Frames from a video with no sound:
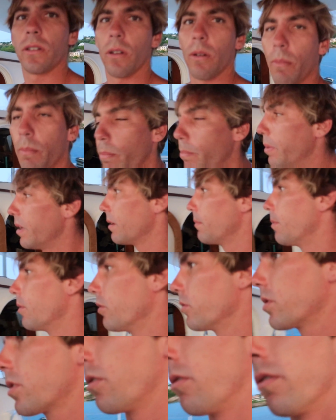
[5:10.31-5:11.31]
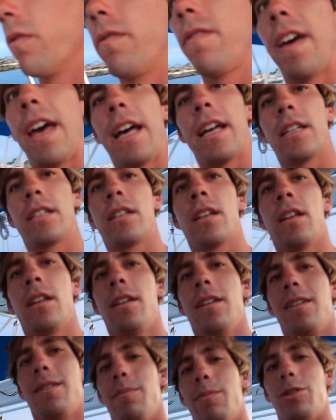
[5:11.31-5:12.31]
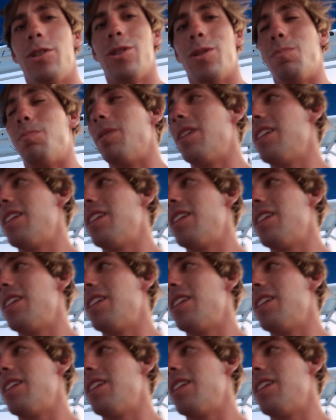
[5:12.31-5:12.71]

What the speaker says: no big boats going fast, but just